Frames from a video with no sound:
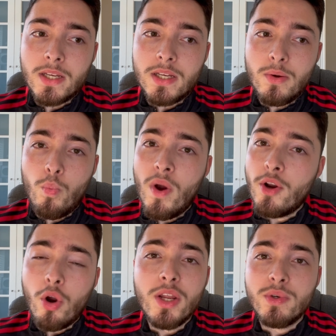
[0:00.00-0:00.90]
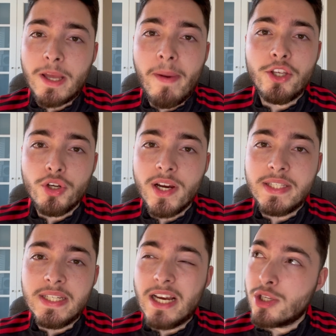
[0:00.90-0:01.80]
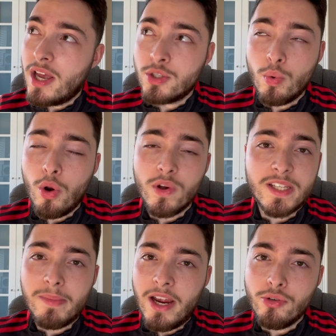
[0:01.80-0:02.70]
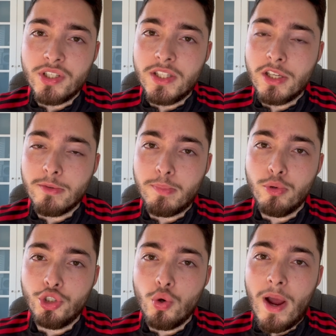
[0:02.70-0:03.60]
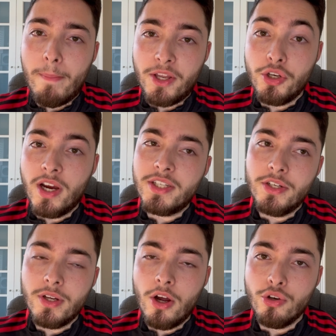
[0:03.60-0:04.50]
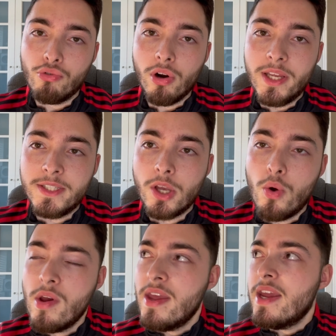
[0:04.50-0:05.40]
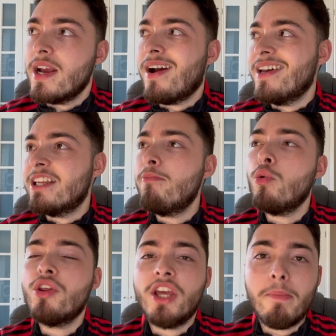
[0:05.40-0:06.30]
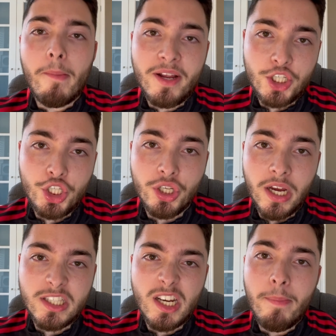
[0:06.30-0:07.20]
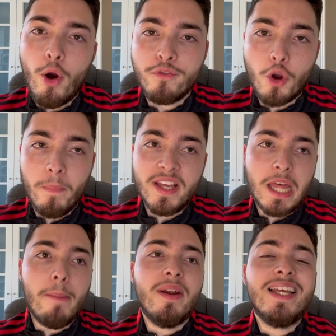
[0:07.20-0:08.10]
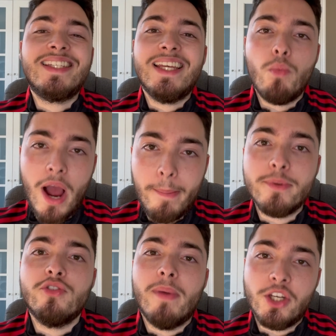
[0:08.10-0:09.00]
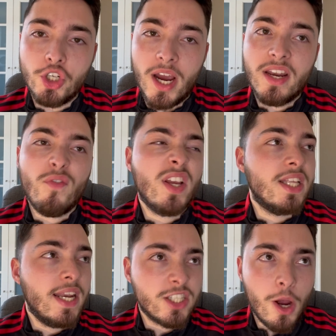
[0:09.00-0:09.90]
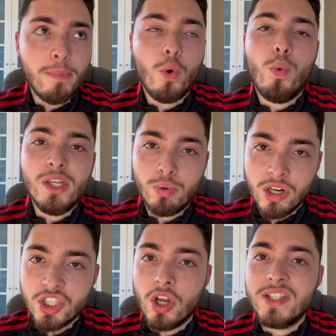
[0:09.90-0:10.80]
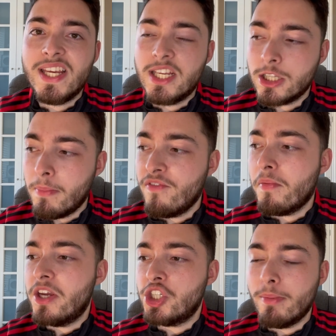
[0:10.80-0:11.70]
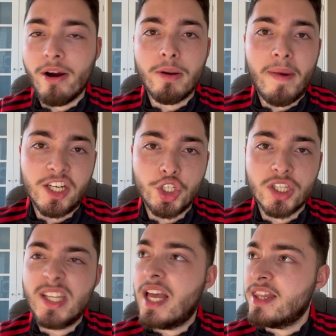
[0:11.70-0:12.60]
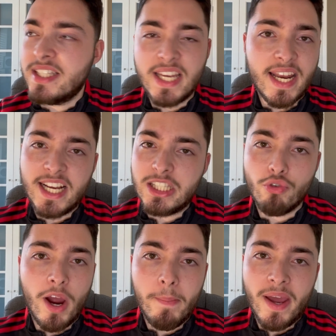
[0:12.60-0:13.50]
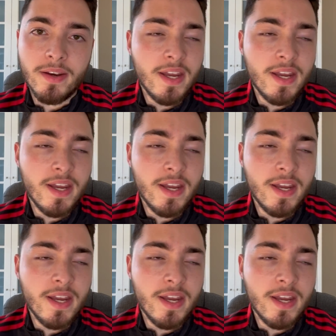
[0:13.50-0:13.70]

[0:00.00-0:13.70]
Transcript: when Ole was at Man United, I saw a lot of similarities in terms of Portugal and Man United under Ole. So, guys, let me know what you think about Manchester United. A bit off topic there, but let's see what happens with Man United. I think in the next couple of weeks, we're going to start to get some information about the manager. I think Ten Hag is the right man.